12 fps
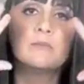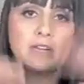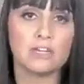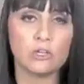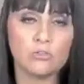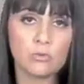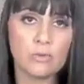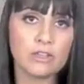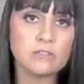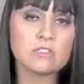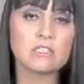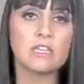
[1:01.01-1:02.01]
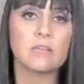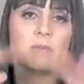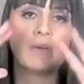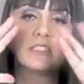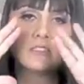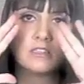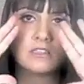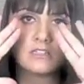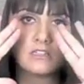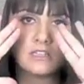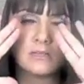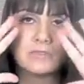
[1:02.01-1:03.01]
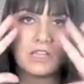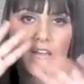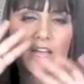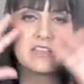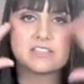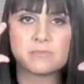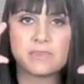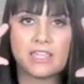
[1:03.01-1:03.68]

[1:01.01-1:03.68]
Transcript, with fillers: but I know for my own sake, my son's um, eyes